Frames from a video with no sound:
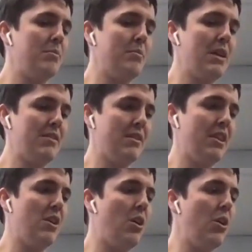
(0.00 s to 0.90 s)

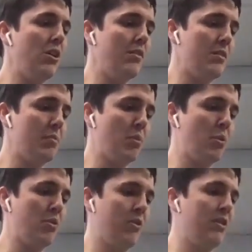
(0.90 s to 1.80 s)
basically all of the
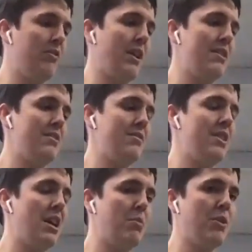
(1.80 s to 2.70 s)
pores on the device
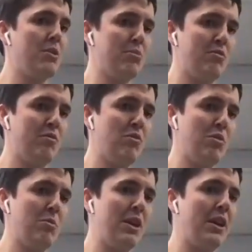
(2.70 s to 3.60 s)
to see how well they're
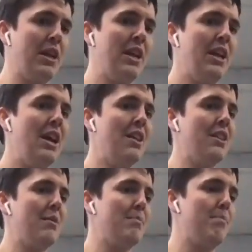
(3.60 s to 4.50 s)
performing. And
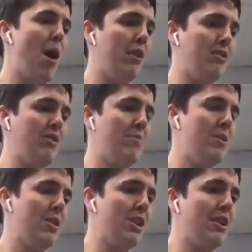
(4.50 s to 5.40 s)
then it boxes them
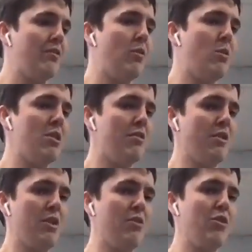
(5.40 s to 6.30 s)
into like 4
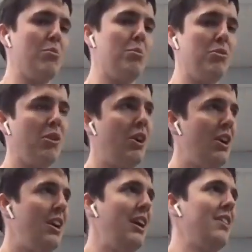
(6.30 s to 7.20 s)
different groups.
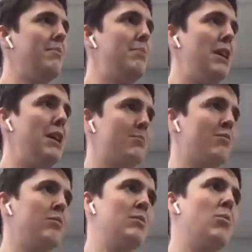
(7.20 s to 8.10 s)
And the best
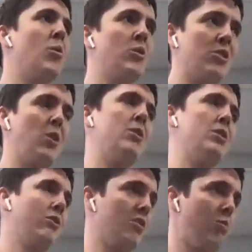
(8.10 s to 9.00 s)
performing pores go into
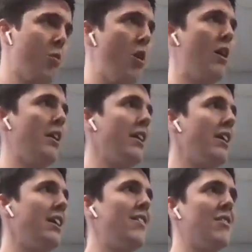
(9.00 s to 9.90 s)
group 1,
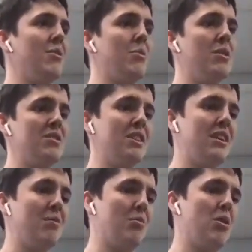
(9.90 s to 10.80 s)
and they're the ones that
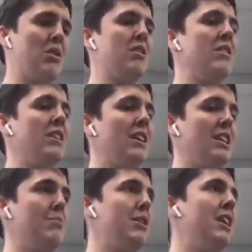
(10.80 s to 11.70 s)
get run
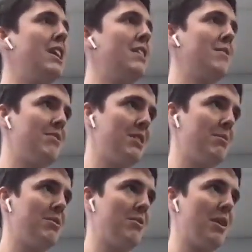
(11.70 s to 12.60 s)
at the beginning of
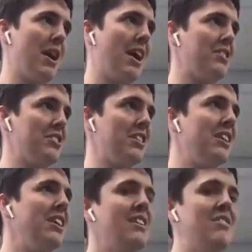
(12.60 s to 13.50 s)
this. So you
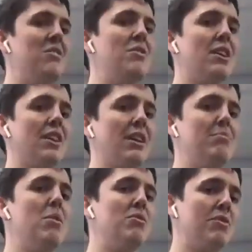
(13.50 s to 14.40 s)
get like most of your
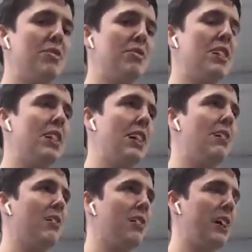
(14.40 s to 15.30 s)
data out of that
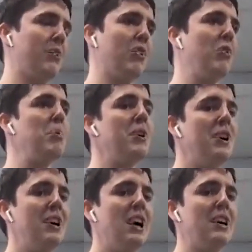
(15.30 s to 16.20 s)
group. And then
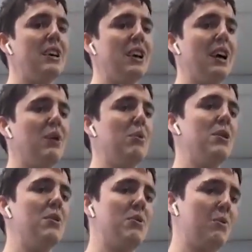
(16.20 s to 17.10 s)
like when those
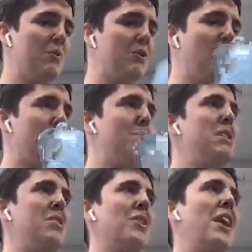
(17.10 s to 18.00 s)
start to peter
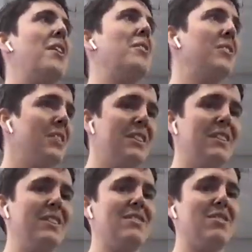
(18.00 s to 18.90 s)
out and
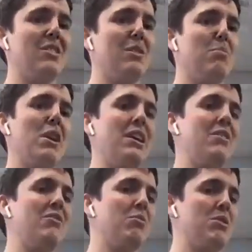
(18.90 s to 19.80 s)
start to break,
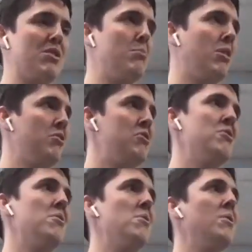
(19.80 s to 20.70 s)
you switch to MUX
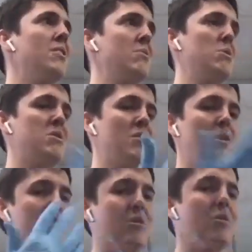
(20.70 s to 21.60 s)
2 and
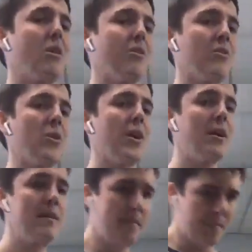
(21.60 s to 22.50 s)
switch to MUX 3, MUX
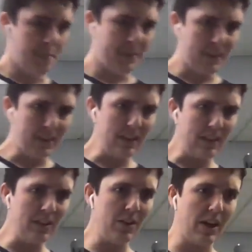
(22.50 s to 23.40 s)
4.
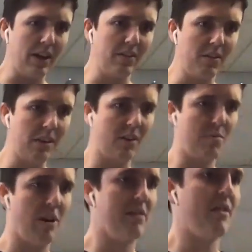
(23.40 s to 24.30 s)
Okay, so now it's